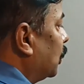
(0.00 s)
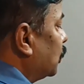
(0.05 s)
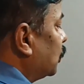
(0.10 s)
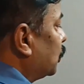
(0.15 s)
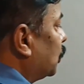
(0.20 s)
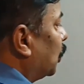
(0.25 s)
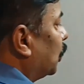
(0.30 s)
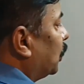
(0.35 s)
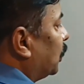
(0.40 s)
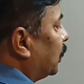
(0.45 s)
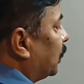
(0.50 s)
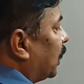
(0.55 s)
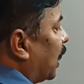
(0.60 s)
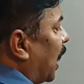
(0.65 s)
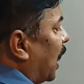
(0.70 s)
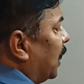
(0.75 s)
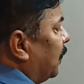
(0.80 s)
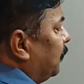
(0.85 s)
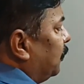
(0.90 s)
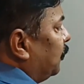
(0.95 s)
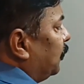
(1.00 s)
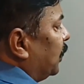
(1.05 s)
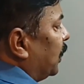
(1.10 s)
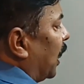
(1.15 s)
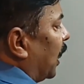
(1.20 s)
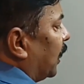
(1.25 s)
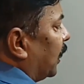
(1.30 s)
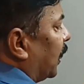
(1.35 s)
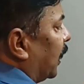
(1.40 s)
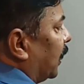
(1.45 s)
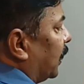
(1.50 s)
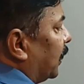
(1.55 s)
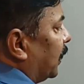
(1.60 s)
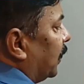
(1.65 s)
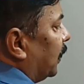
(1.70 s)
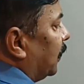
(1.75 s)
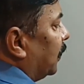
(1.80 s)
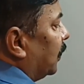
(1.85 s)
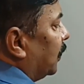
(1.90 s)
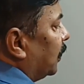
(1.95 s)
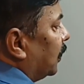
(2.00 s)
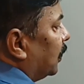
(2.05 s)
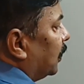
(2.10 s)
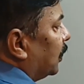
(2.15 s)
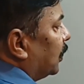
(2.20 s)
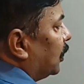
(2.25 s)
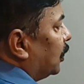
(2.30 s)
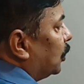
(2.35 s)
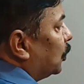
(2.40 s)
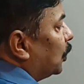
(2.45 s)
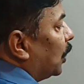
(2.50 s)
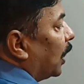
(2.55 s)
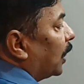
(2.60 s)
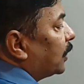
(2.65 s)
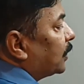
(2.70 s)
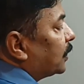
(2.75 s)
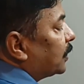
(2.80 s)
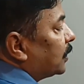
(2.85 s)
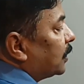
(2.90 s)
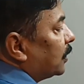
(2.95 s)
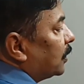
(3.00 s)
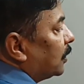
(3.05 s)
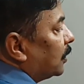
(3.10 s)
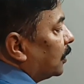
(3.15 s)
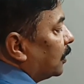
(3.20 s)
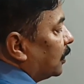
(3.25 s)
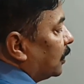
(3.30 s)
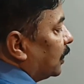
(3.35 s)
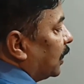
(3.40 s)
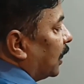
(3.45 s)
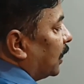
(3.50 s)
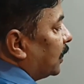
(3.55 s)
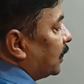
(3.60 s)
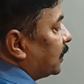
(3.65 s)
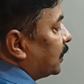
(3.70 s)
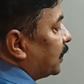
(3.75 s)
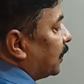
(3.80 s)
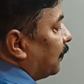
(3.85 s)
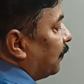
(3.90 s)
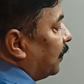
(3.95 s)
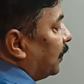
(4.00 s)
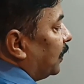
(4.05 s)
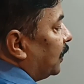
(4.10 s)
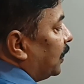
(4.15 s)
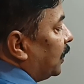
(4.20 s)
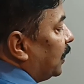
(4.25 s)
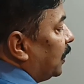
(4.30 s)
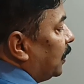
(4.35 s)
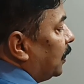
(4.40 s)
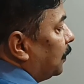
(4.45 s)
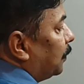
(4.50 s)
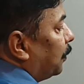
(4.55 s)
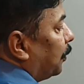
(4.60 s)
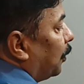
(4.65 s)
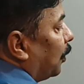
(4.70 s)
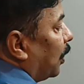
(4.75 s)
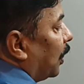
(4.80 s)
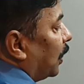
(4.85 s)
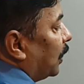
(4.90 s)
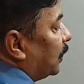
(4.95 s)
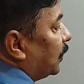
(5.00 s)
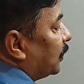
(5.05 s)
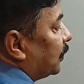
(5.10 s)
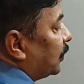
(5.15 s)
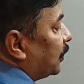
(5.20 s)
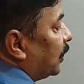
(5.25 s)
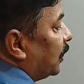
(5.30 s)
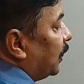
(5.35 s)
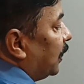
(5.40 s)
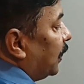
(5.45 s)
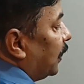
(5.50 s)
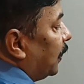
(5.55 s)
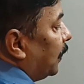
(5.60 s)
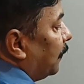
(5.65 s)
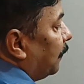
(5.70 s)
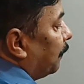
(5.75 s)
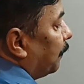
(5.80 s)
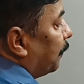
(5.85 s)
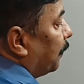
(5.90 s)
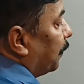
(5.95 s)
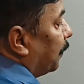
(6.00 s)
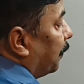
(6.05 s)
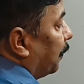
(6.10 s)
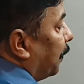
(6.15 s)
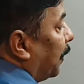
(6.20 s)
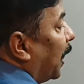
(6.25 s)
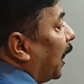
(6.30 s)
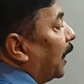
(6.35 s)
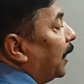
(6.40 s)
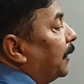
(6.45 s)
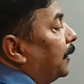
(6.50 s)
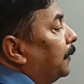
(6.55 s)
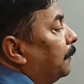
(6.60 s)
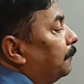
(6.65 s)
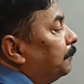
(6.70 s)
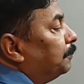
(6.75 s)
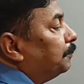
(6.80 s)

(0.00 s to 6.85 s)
So time we are getting ux, that is 17.3 by